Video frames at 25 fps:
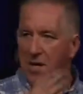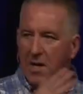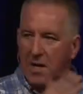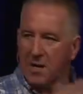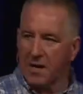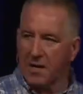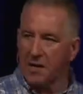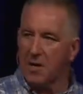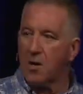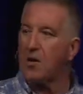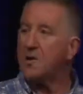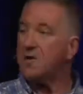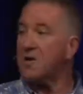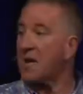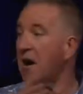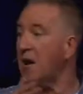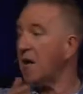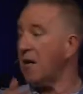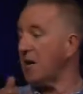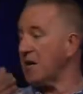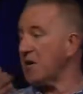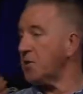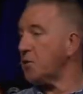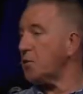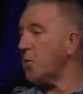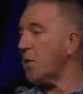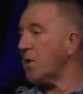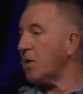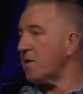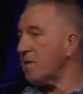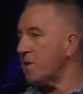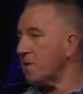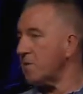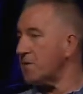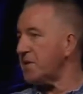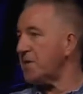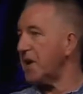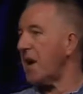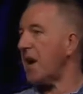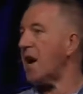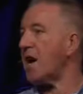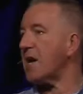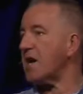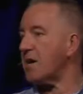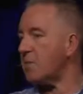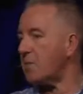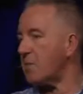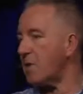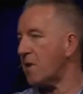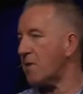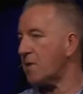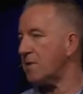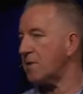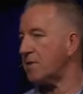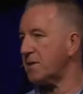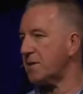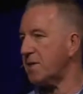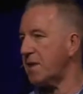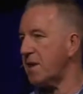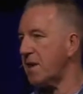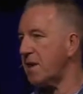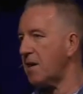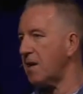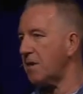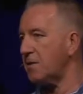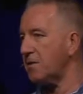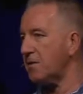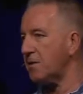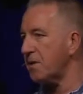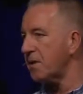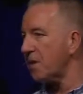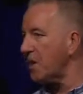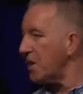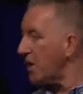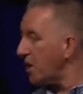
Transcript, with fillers: he knows how each one of them died a martyr's death.